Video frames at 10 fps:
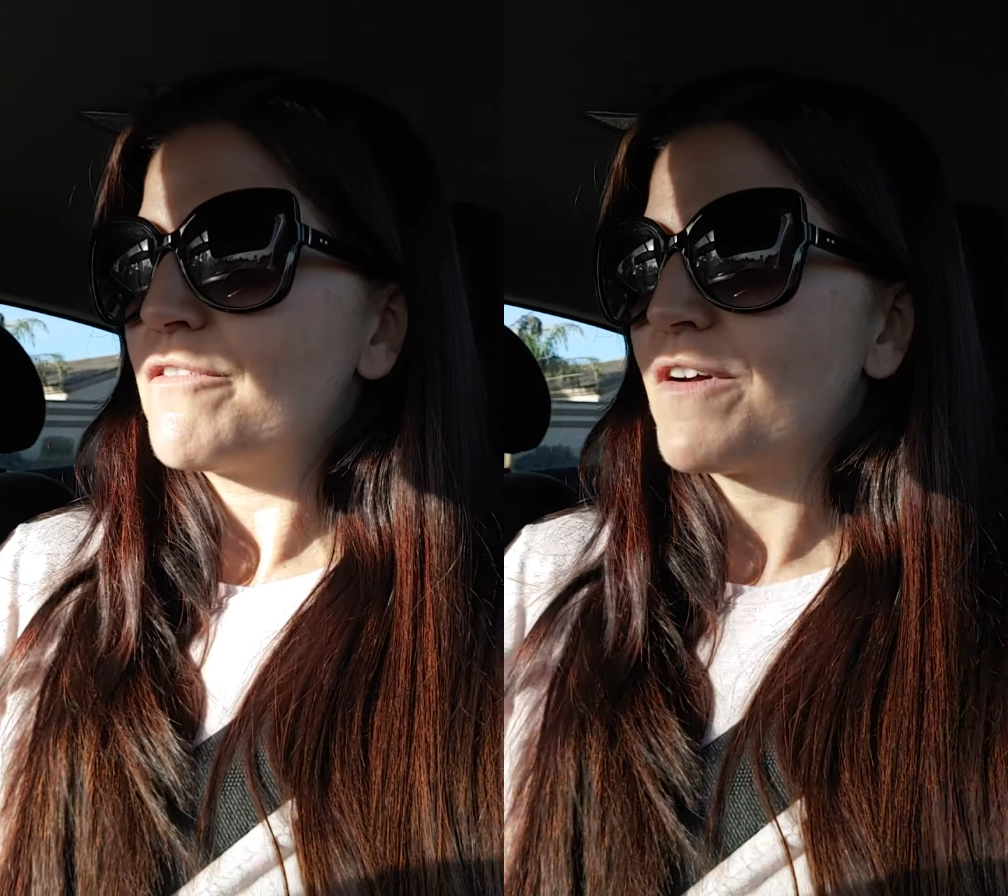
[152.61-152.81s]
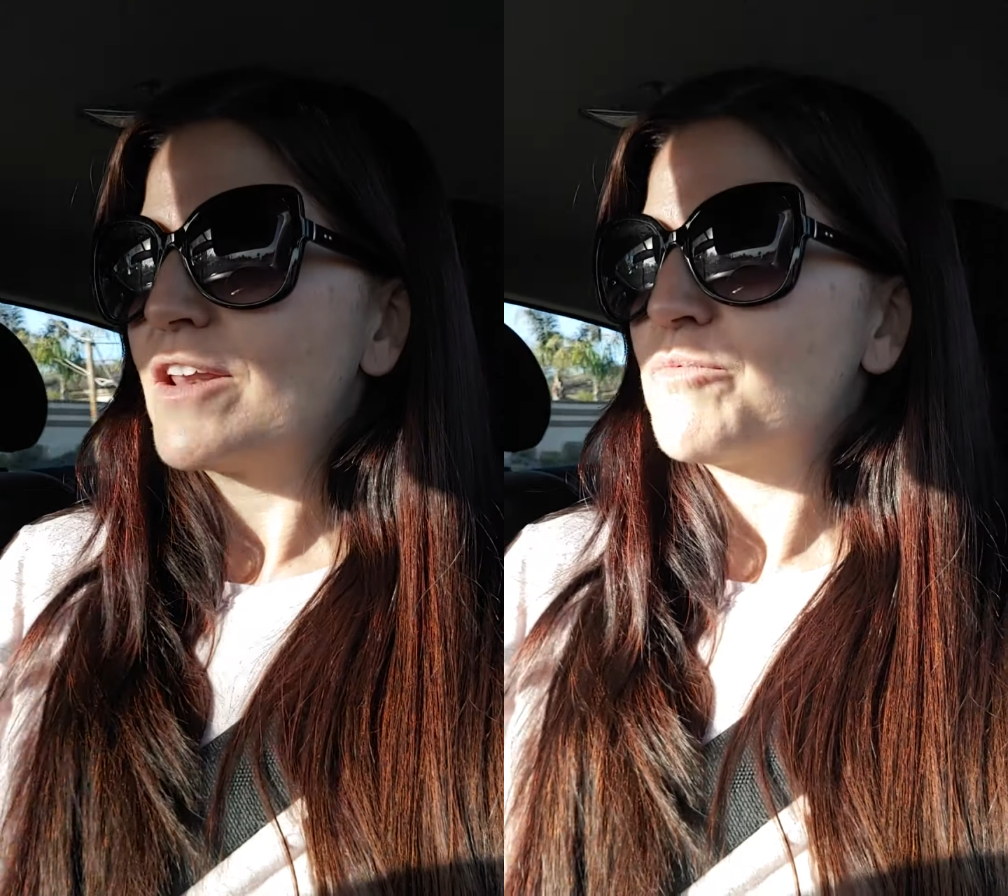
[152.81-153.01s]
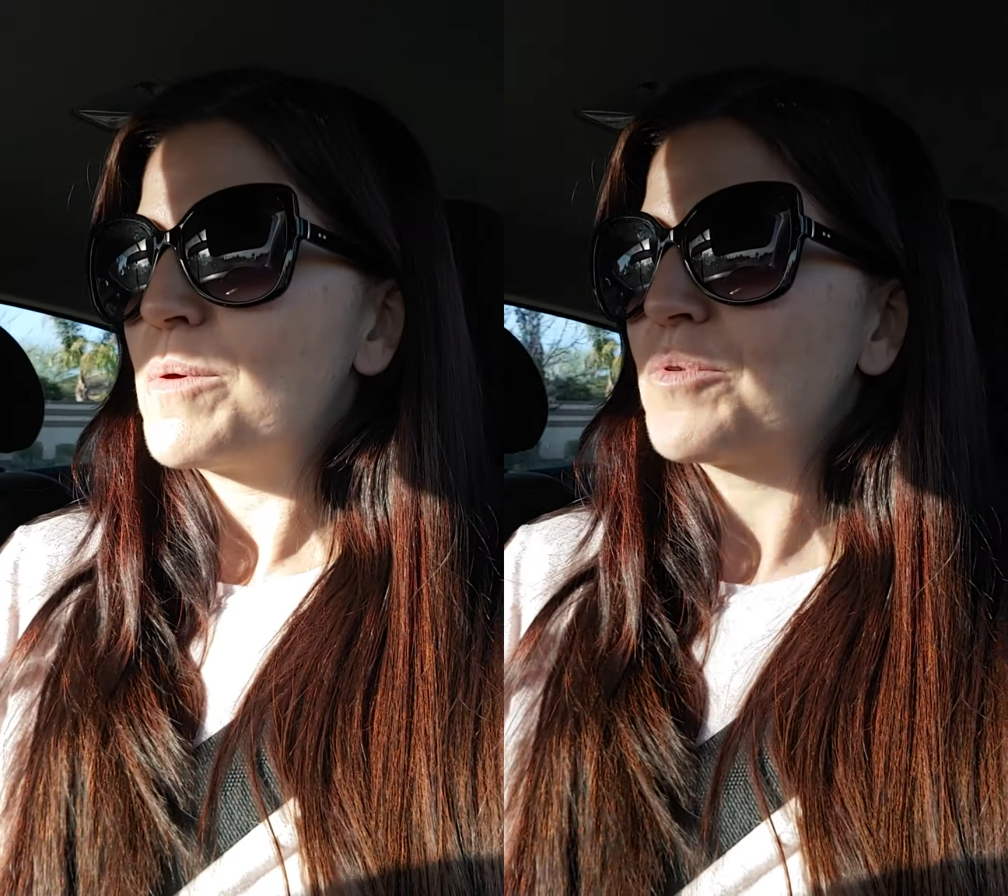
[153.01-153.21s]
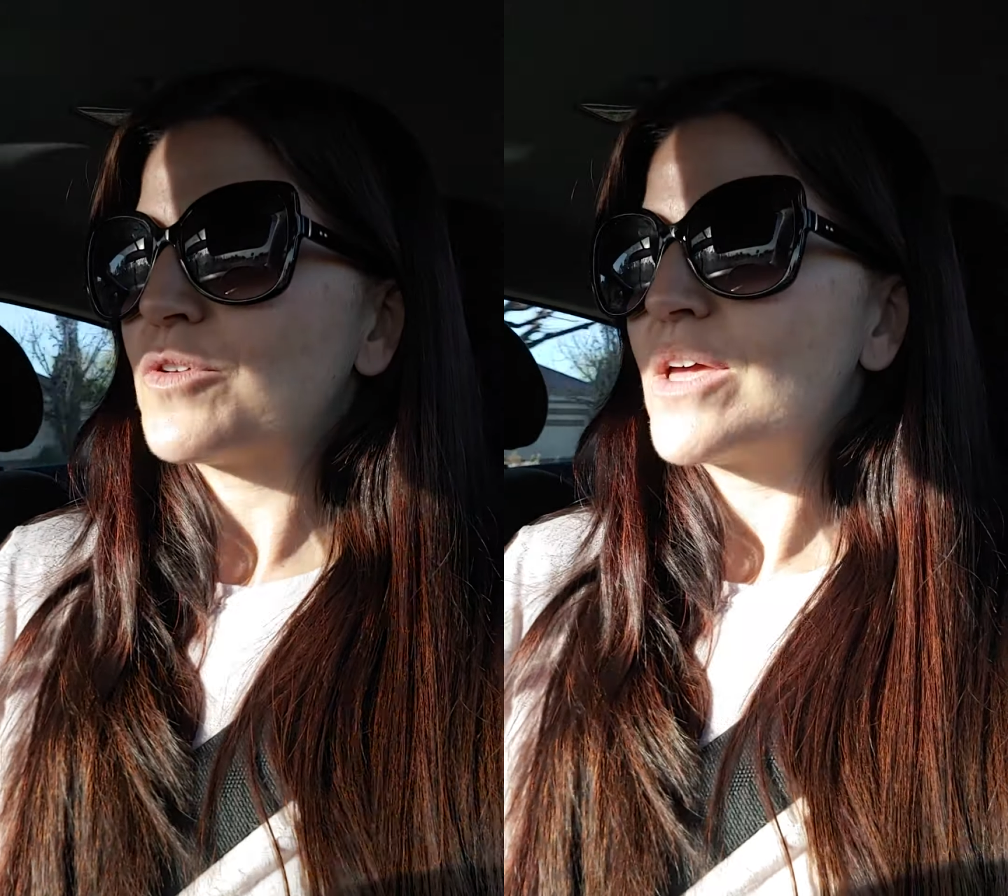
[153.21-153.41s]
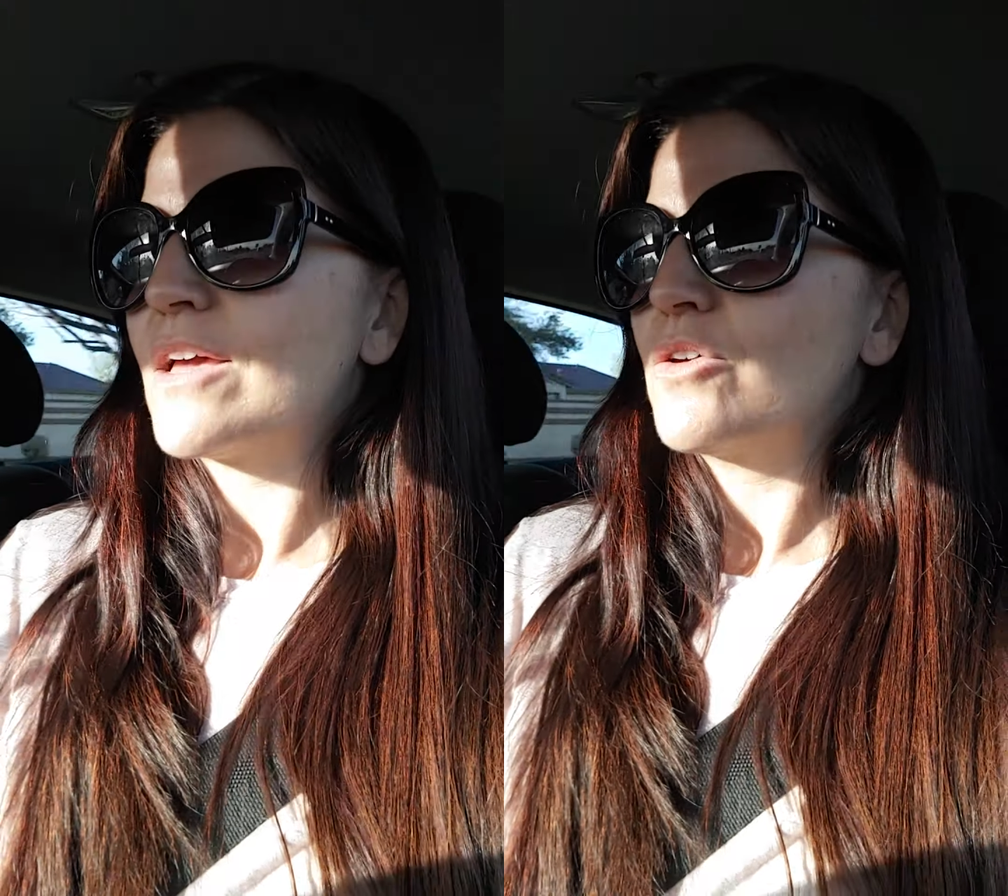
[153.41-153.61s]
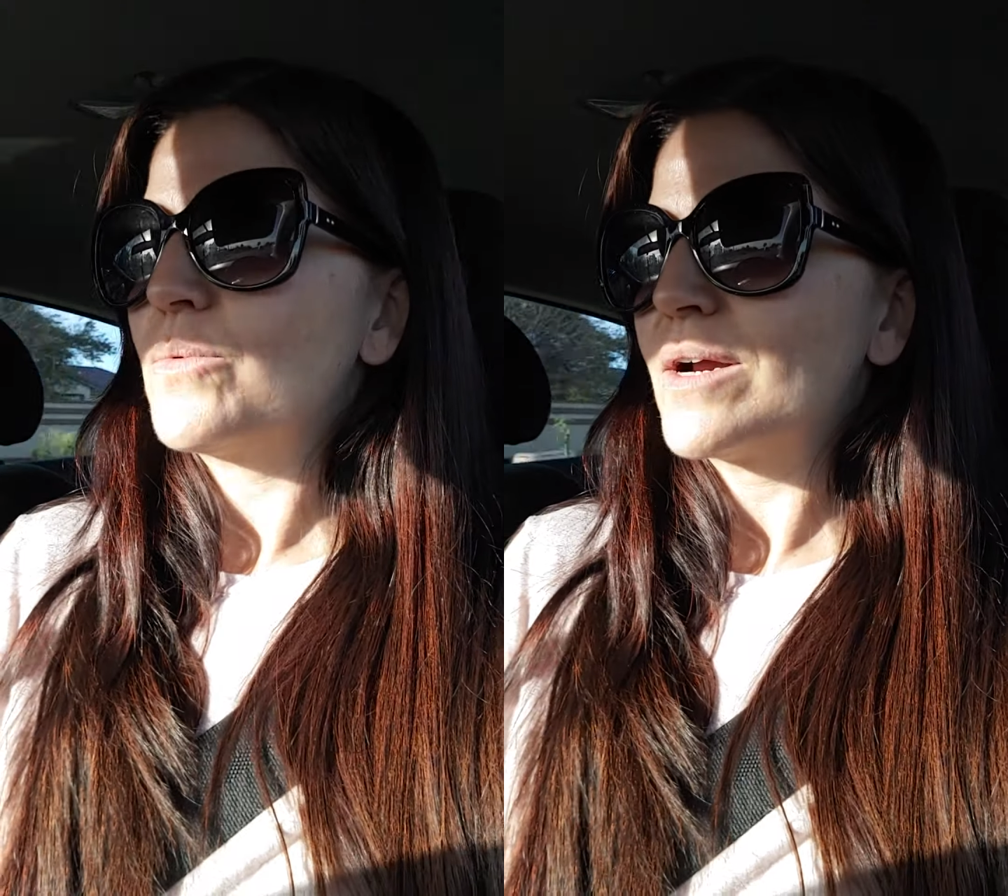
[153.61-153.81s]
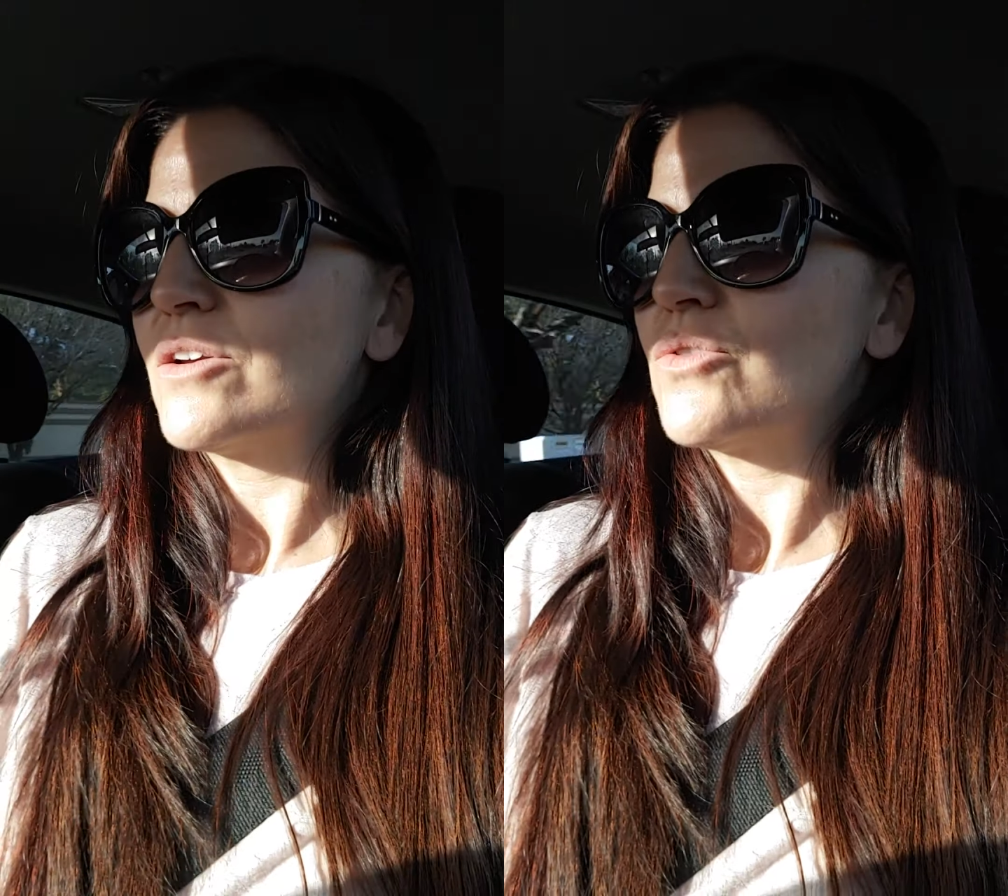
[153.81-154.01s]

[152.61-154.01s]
afraid of people looking at you weird,